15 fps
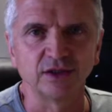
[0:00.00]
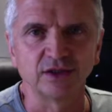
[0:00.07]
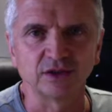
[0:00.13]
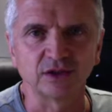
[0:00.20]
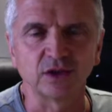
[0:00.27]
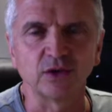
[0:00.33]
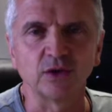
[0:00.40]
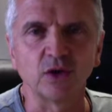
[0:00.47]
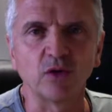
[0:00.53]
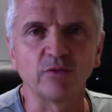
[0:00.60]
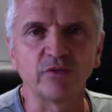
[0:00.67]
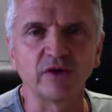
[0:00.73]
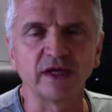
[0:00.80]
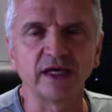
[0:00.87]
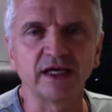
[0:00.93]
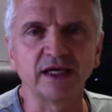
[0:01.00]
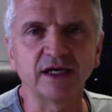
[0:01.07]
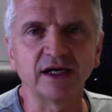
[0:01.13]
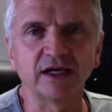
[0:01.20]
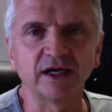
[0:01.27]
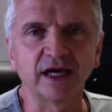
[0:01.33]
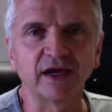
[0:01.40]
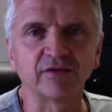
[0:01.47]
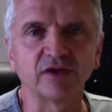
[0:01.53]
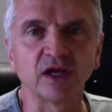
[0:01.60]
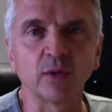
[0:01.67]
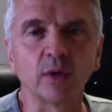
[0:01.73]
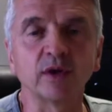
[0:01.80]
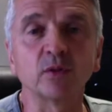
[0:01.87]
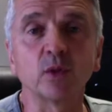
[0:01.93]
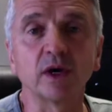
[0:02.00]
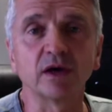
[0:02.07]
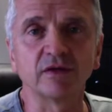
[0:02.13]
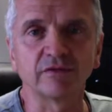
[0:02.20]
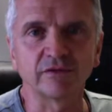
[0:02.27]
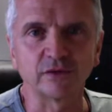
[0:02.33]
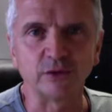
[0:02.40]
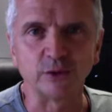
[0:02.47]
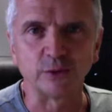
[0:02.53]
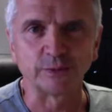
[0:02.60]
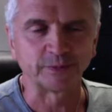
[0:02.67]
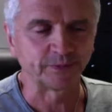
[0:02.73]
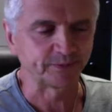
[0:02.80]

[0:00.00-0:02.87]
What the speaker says: So hopefully everything went well for you.